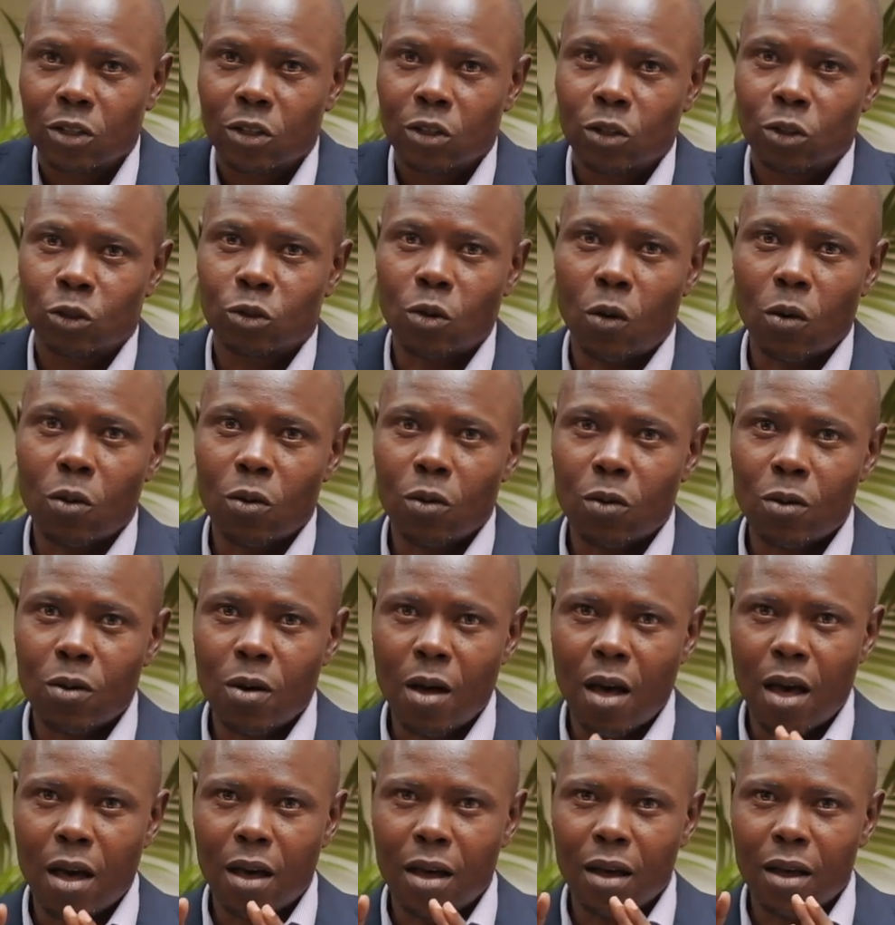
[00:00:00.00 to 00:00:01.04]
So,
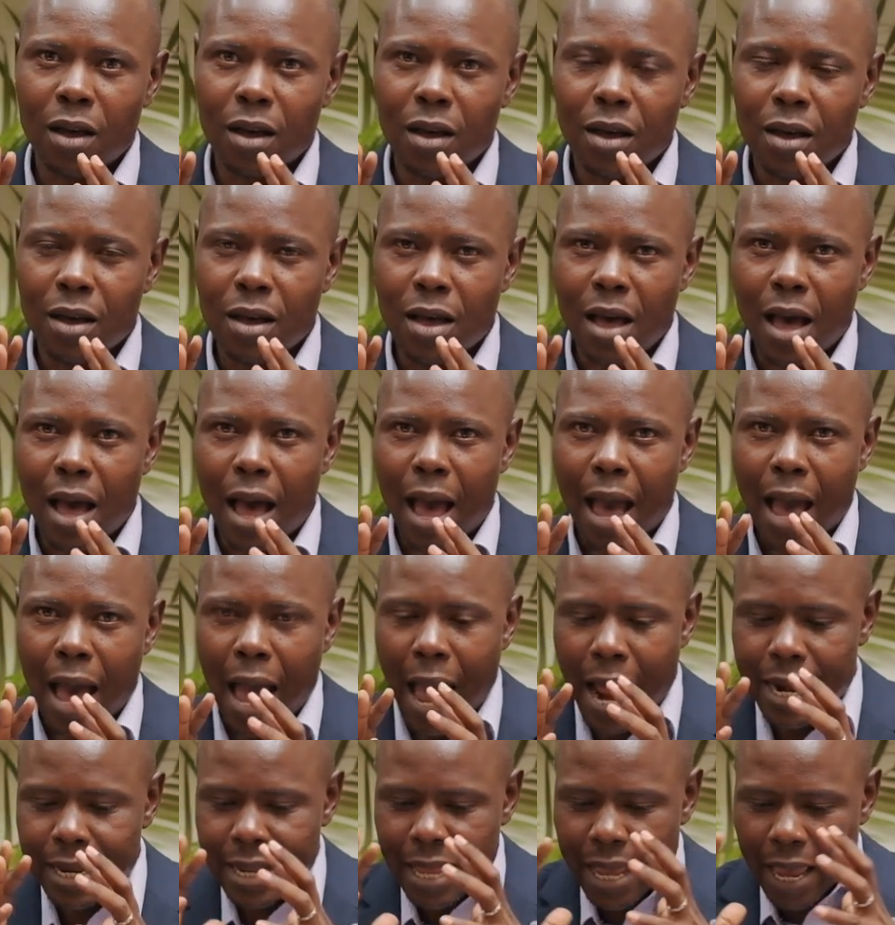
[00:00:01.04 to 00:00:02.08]

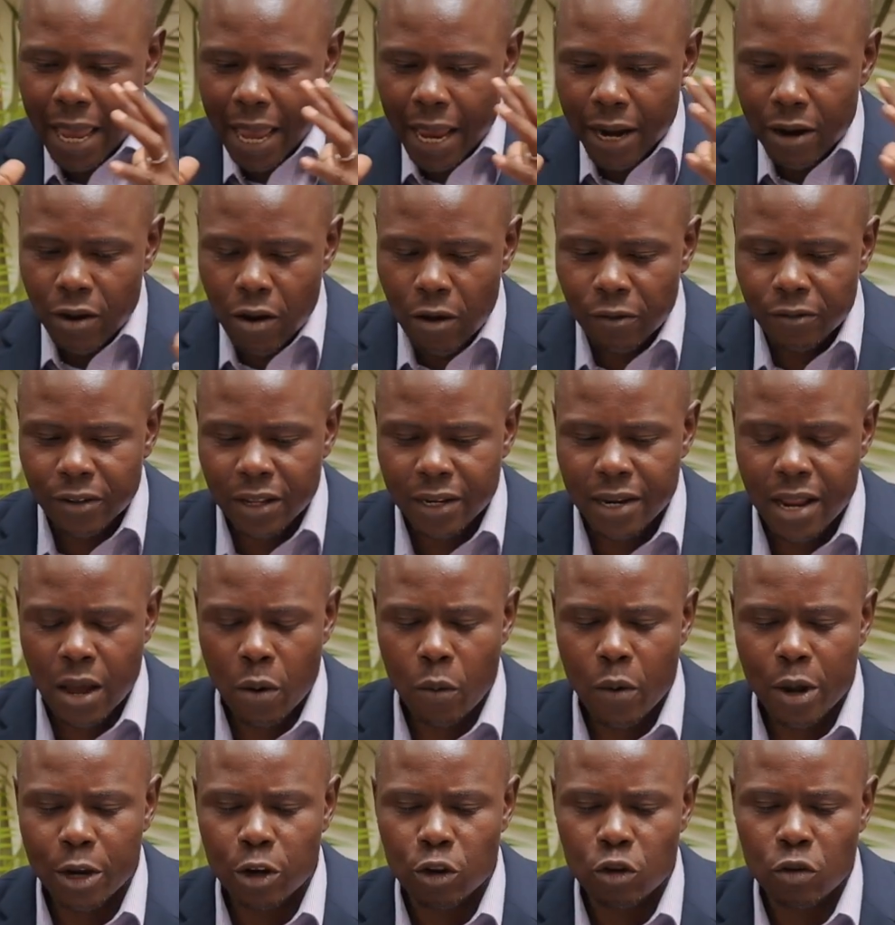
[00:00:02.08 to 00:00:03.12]
at the end of the day,
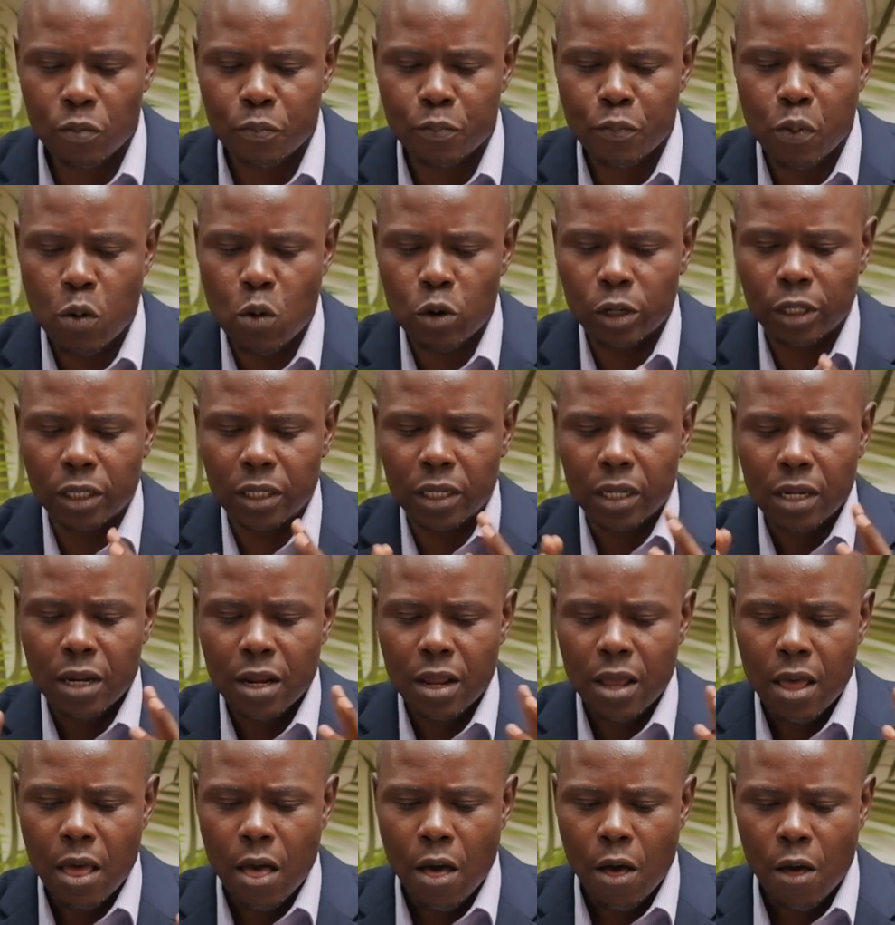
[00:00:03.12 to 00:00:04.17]
when you put
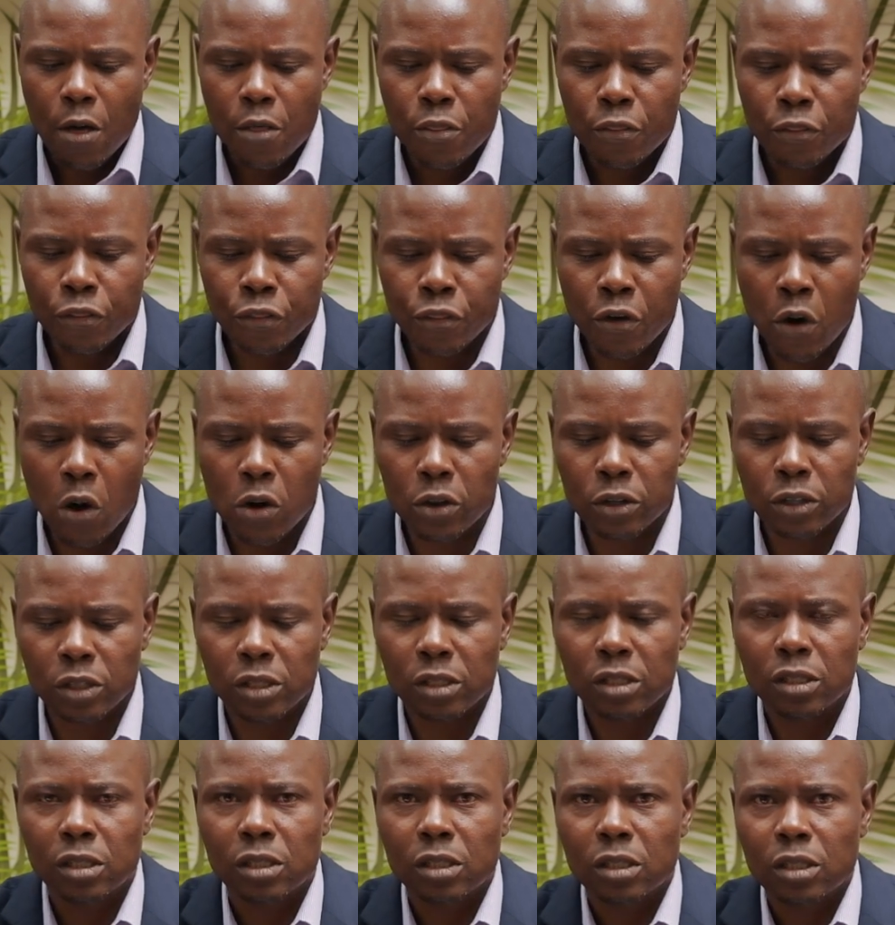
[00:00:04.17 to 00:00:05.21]

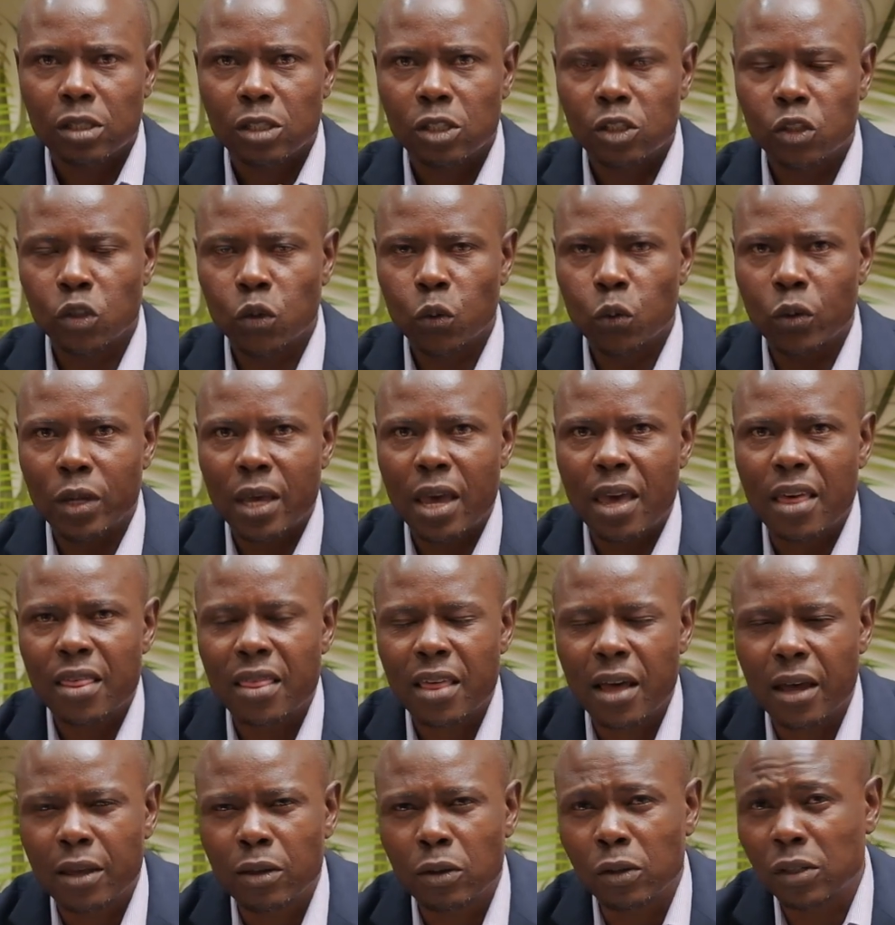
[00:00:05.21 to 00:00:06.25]
those
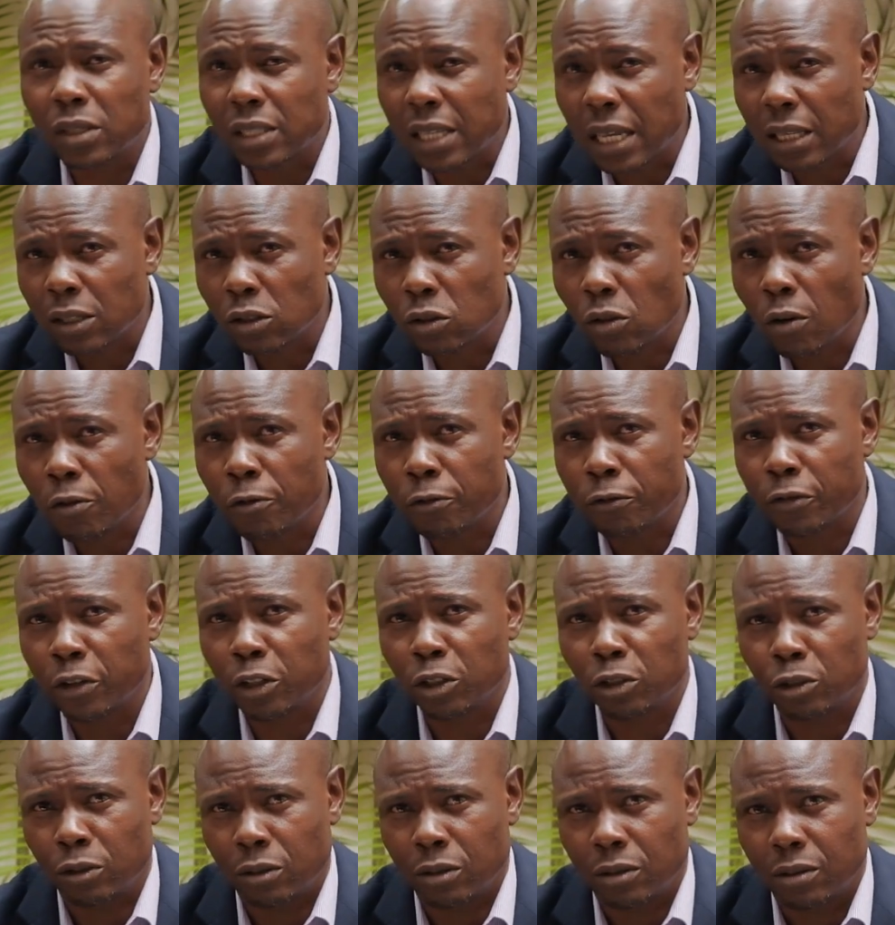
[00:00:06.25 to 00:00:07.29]
together, your sense of
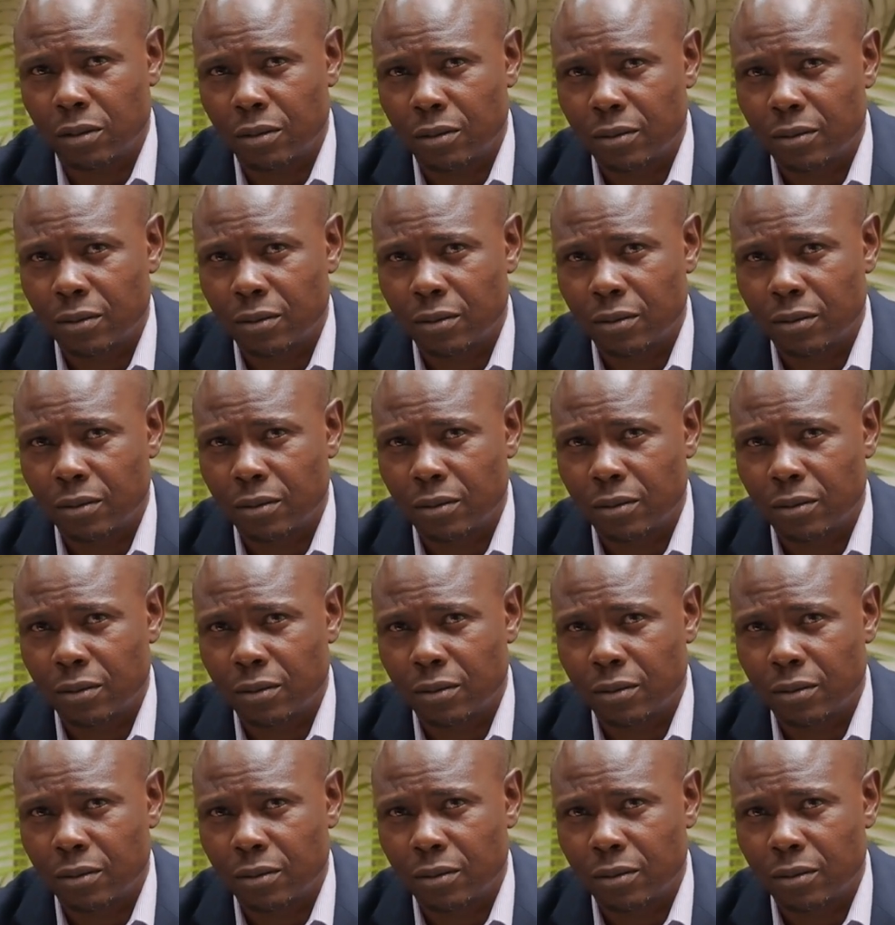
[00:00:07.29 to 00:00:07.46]
vision,